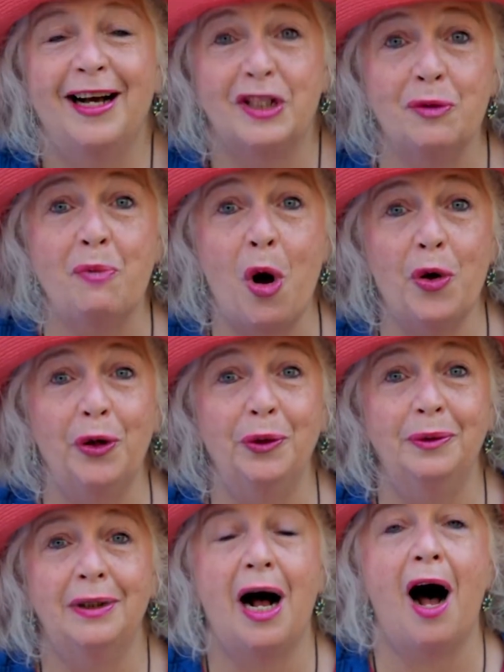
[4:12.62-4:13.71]
Tomorrow,
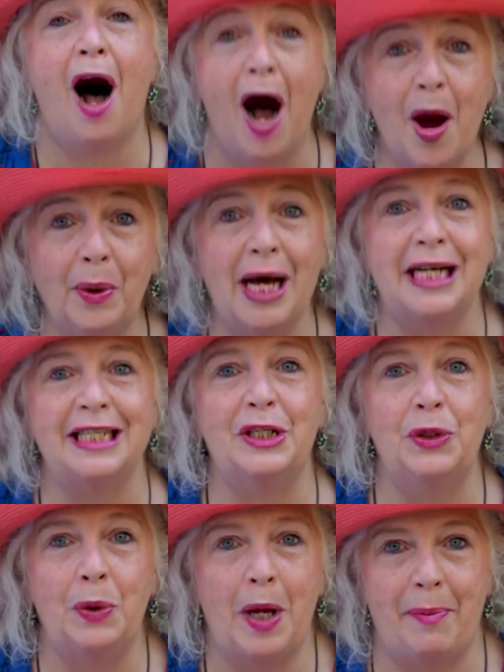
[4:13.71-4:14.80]
I will ask
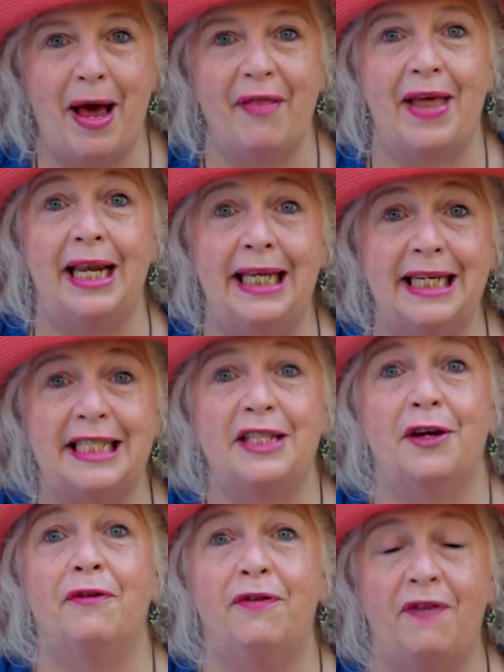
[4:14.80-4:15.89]
you about that list
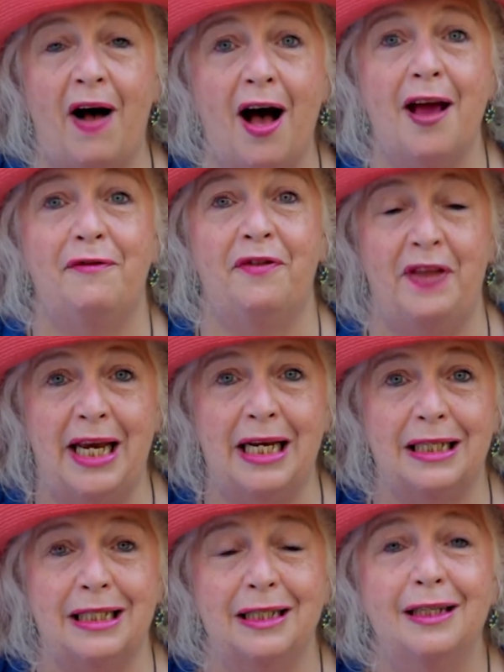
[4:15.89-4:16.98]
of 5
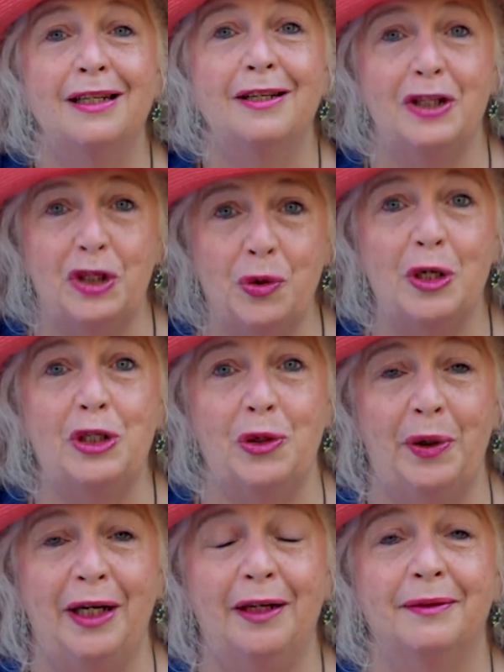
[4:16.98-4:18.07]
things that you are
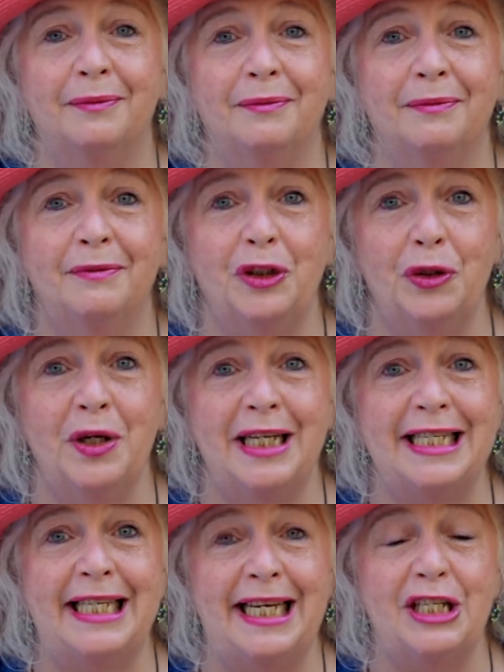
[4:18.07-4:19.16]
doing during
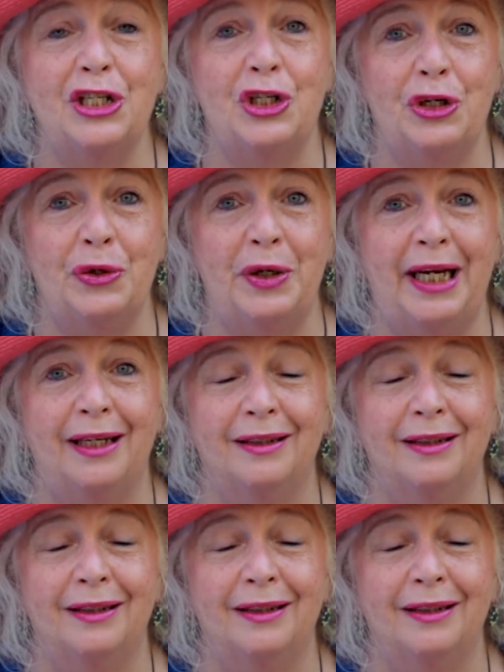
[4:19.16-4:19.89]
this Lenten journey.